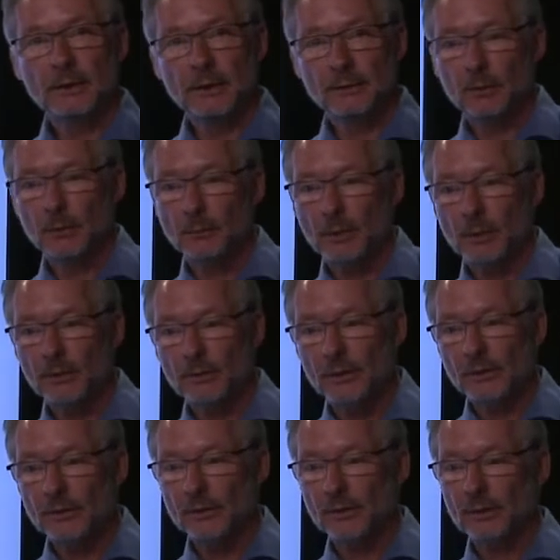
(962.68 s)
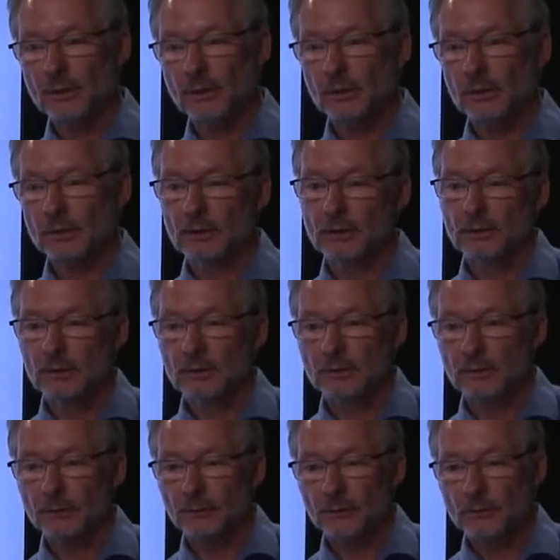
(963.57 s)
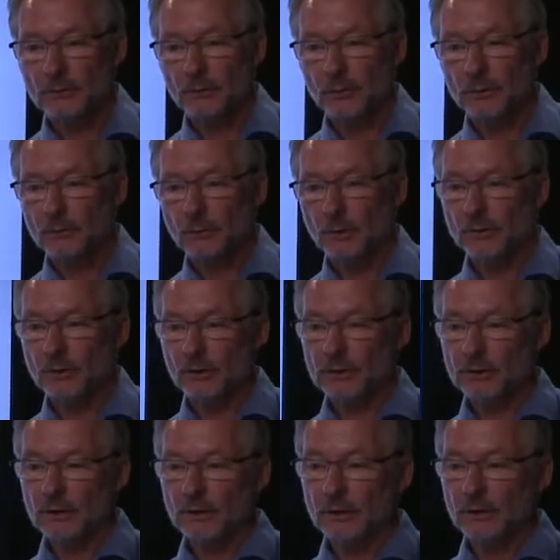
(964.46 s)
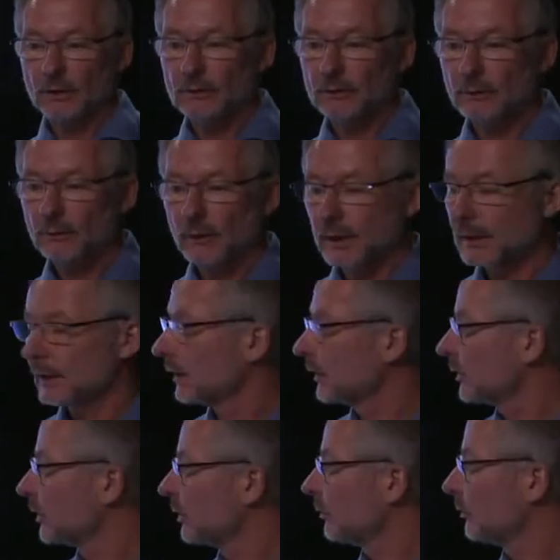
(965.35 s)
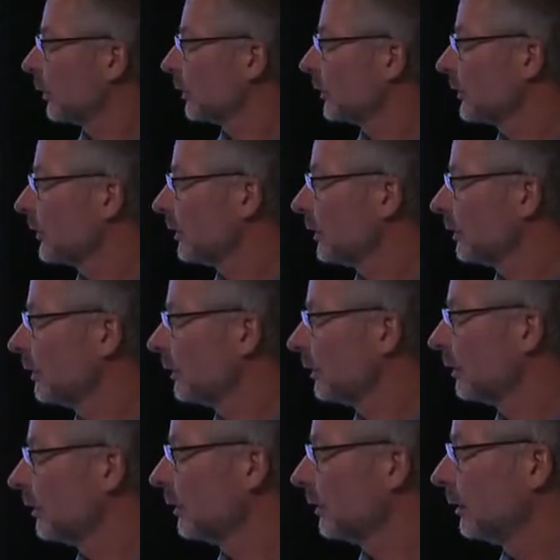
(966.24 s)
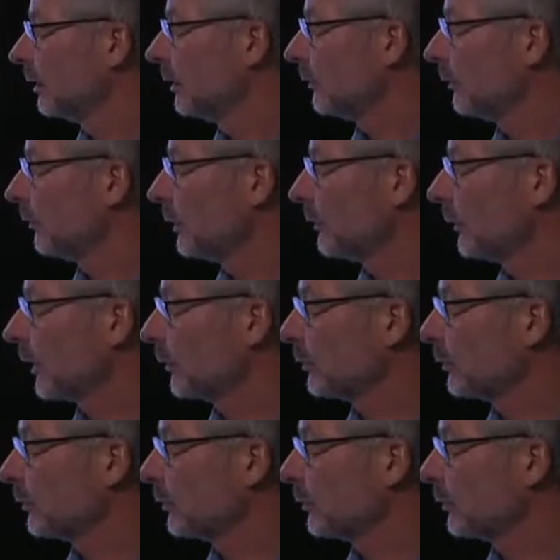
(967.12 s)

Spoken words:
general barriers. The first one was unclear finance policy. We